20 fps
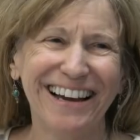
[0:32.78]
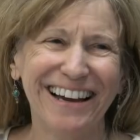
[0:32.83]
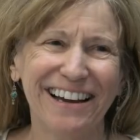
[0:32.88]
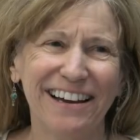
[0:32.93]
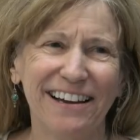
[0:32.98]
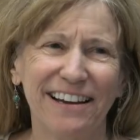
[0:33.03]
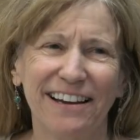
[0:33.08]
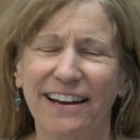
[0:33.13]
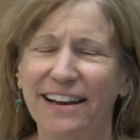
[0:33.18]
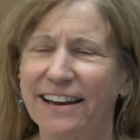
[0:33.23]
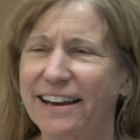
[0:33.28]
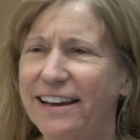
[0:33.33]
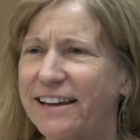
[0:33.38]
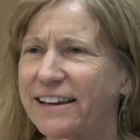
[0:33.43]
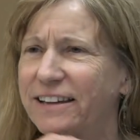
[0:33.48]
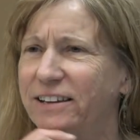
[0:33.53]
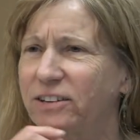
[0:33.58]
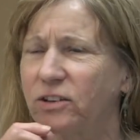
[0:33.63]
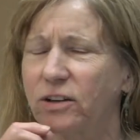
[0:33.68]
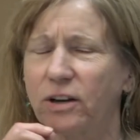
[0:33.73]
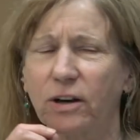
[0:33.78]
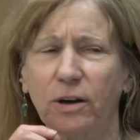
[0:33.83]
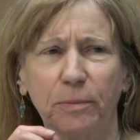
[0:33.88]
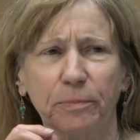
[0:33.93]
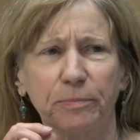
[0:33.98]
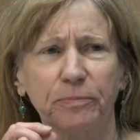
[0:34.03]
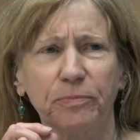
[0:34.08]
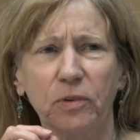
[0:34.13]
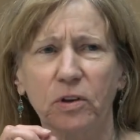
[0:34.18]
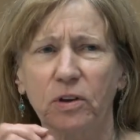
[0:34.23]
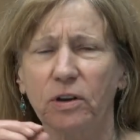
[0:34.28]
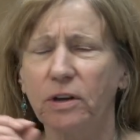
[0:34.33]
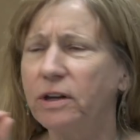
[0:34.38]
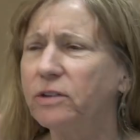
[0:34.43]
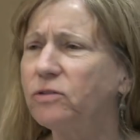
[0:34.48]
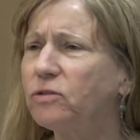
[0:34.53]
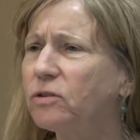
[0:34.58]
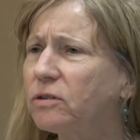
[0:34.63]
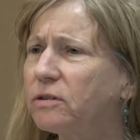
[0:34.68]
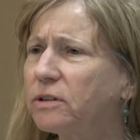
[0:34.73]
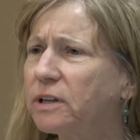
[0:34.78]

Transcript: you. And um, it's a